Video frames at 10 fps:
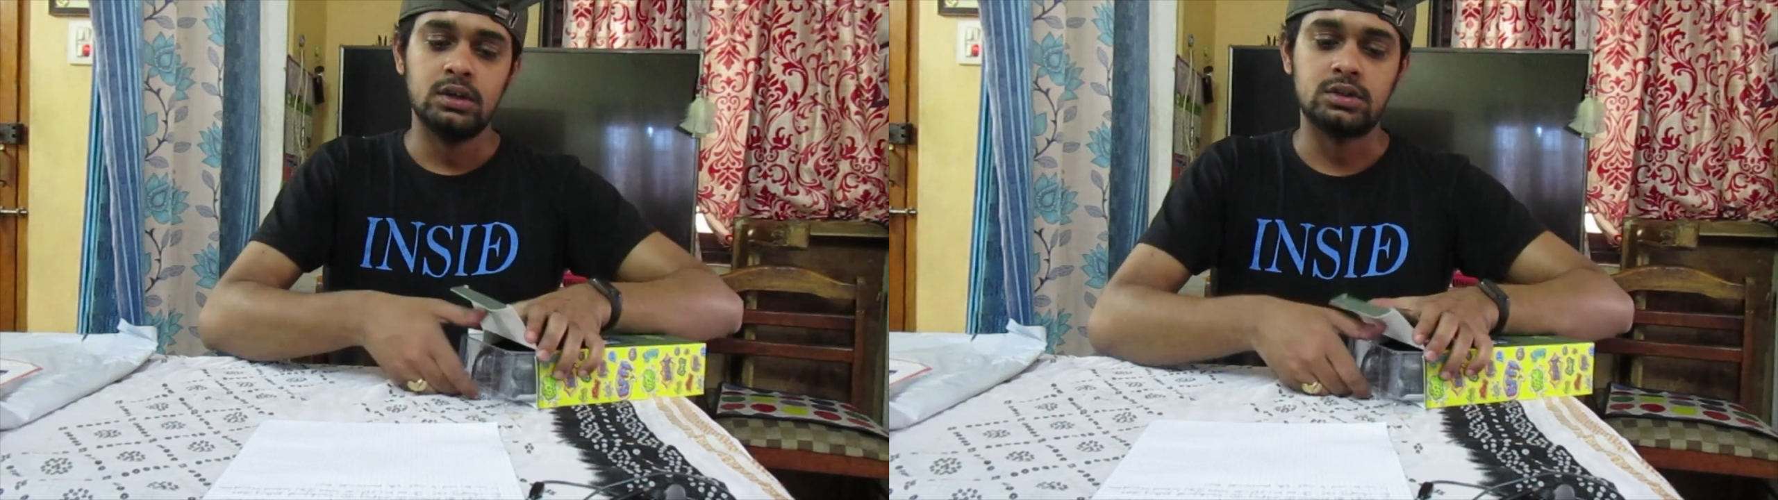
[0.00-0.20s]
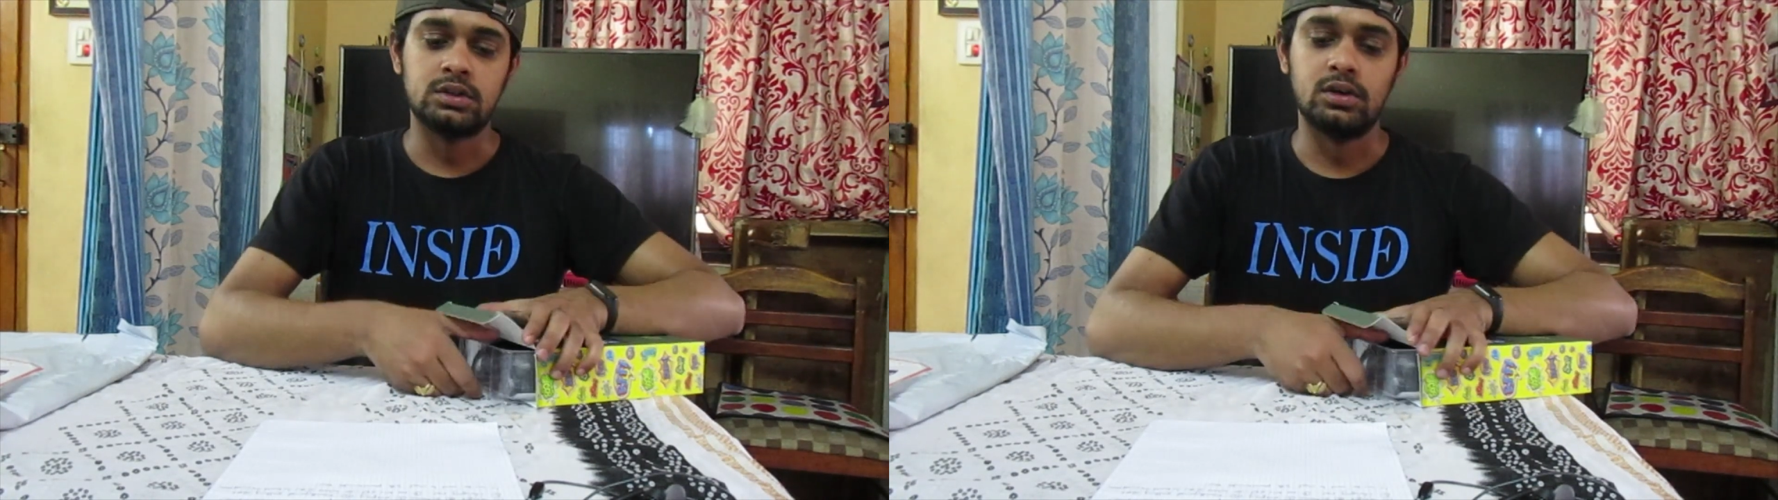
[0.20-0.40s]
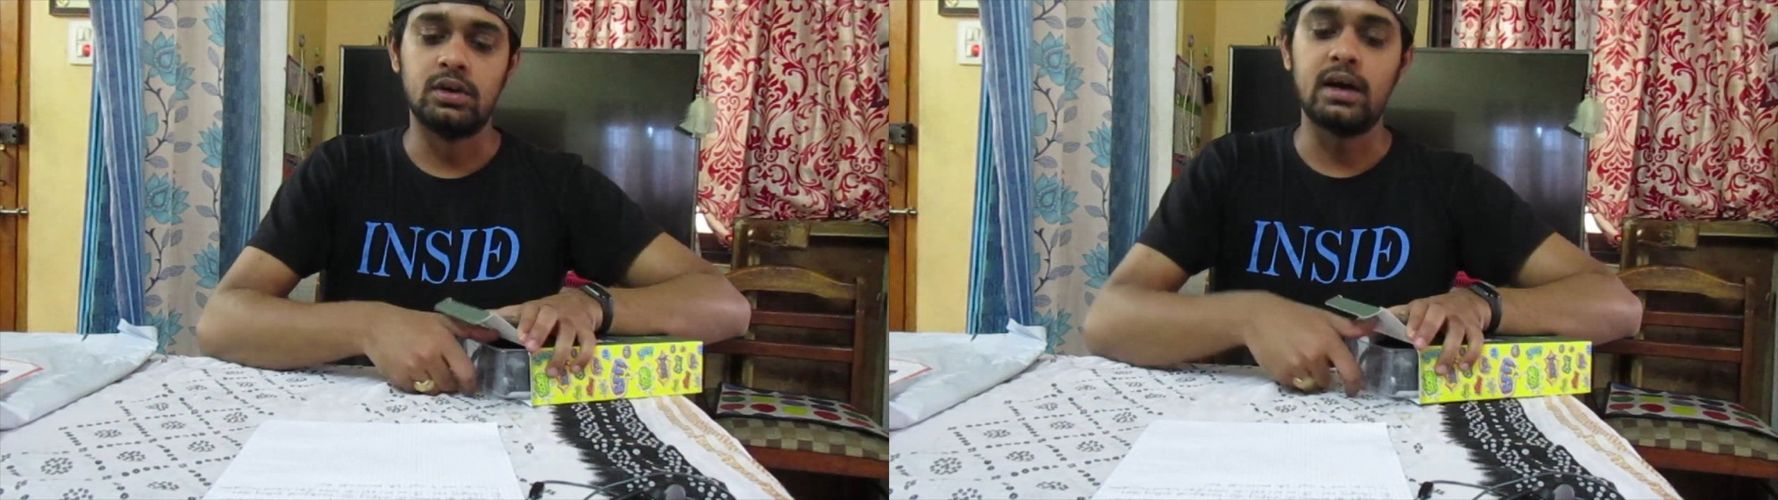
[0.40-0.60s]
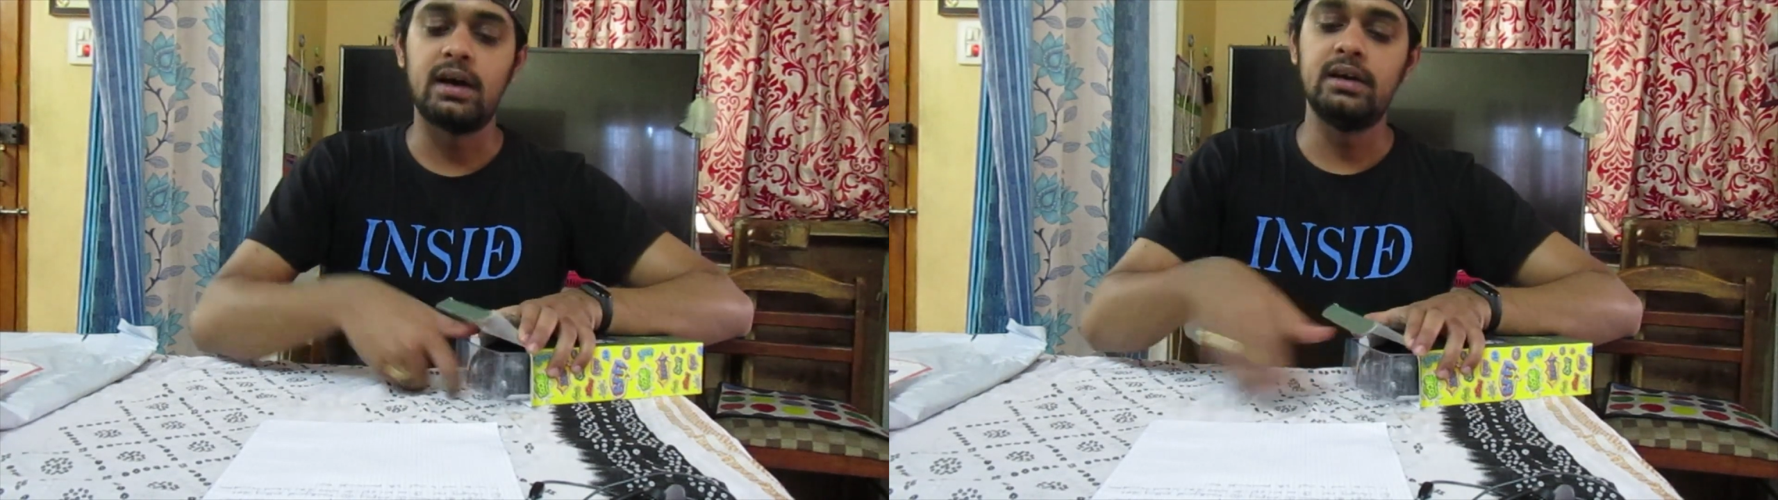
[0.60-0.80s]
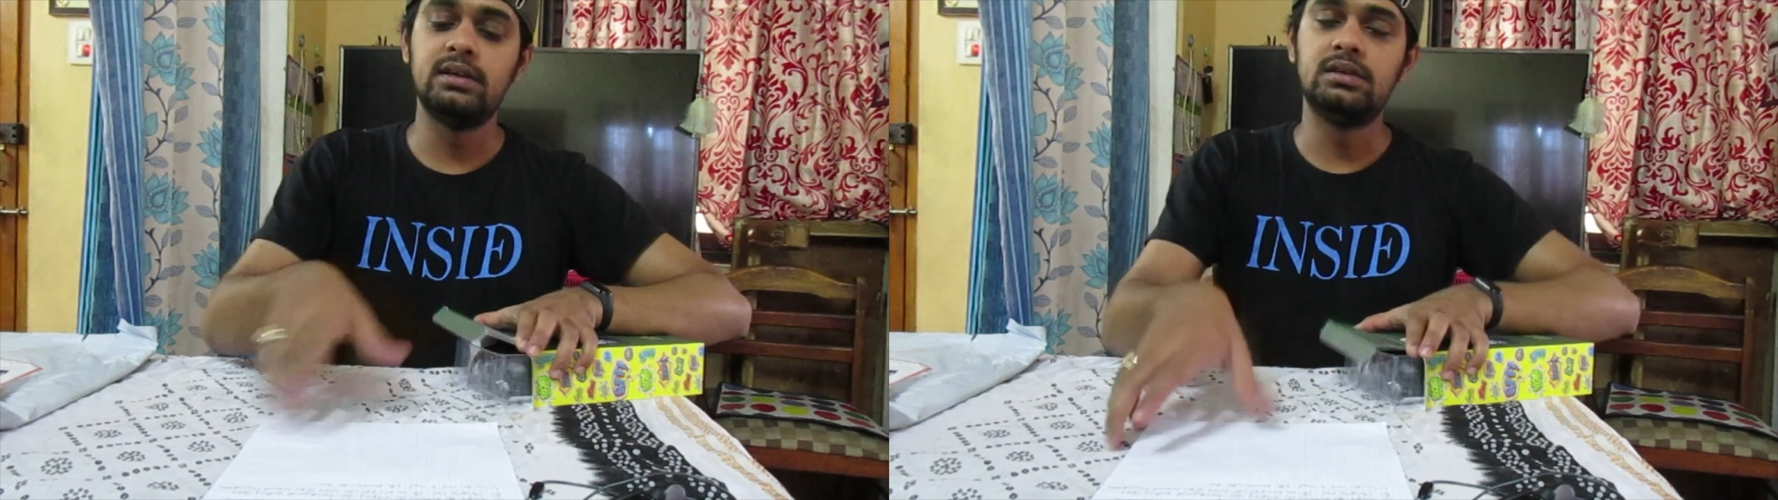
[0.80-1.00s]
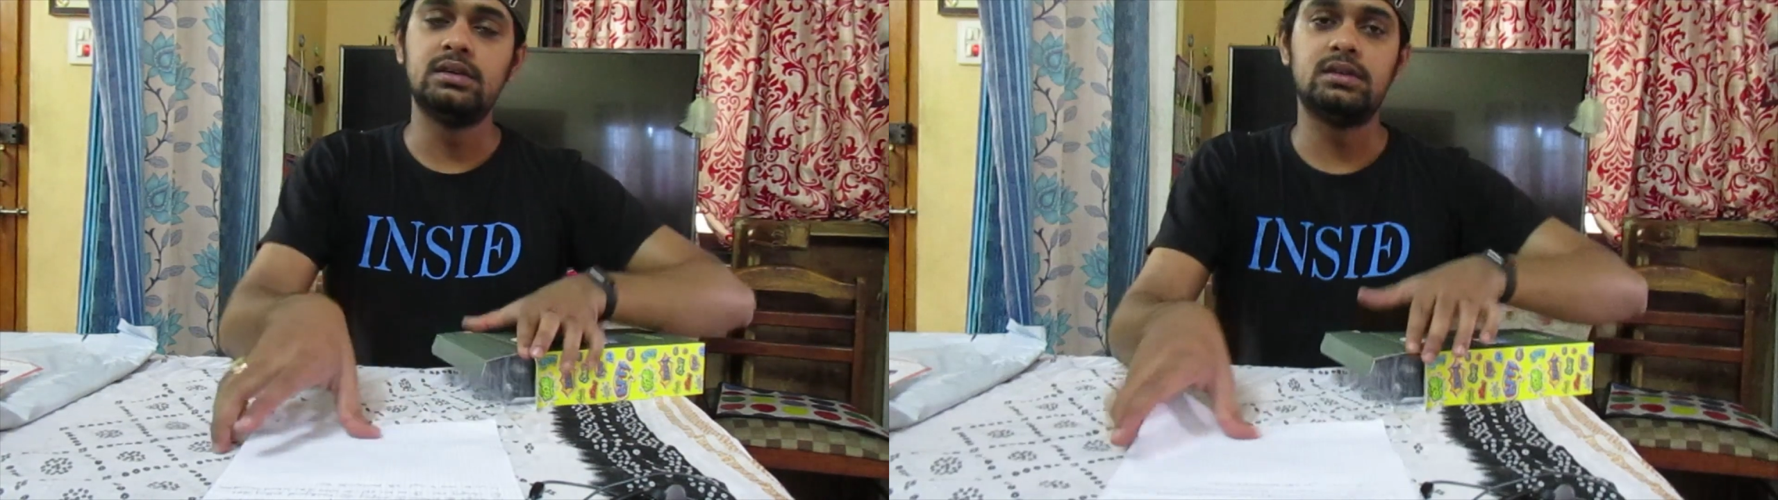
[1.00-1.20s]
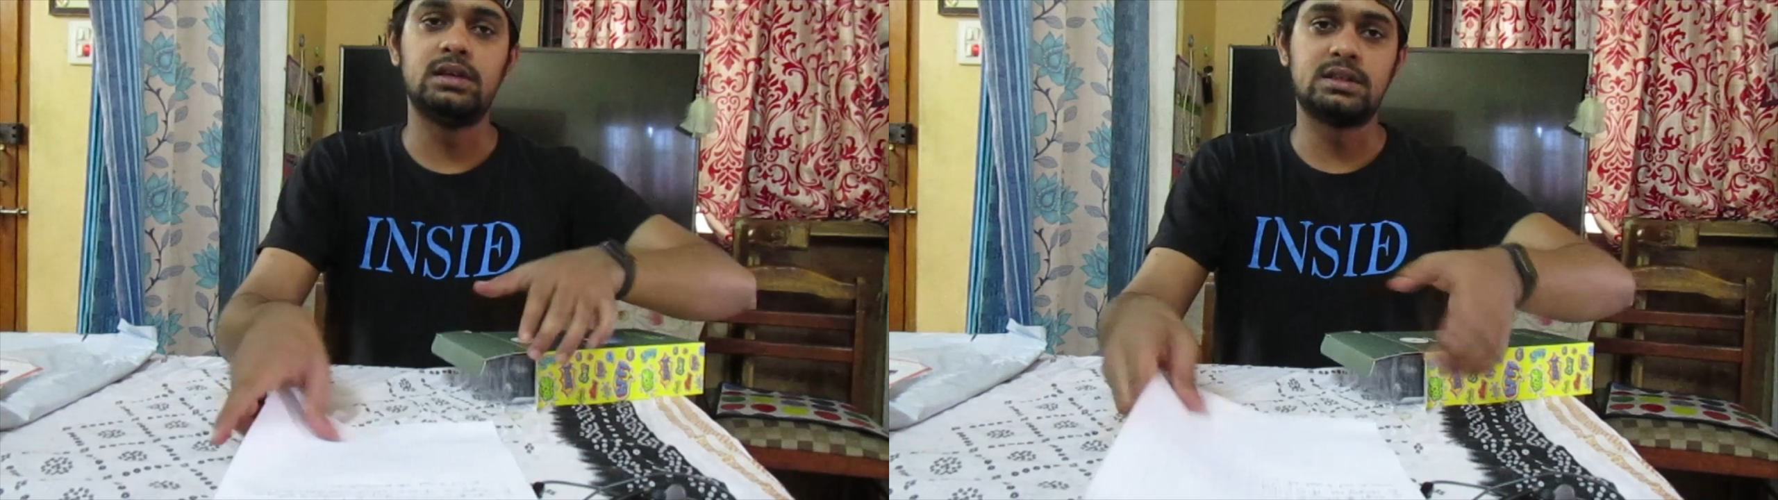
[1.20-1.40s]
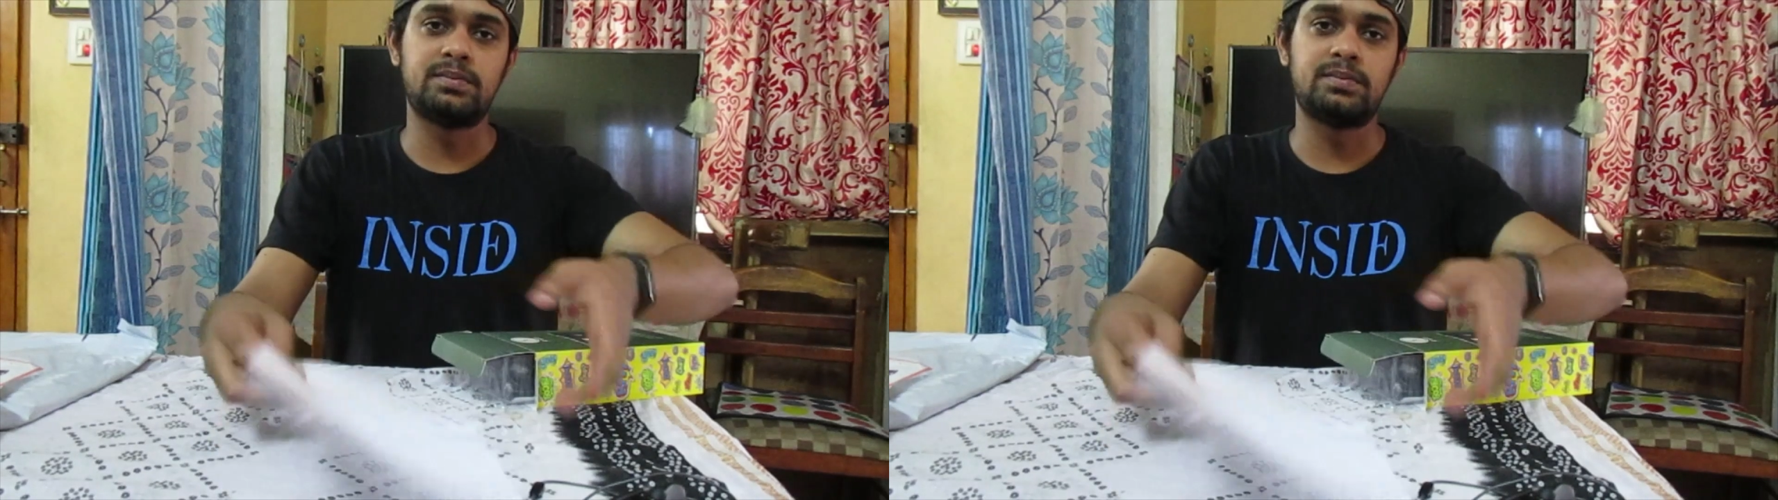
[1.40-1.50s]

So in this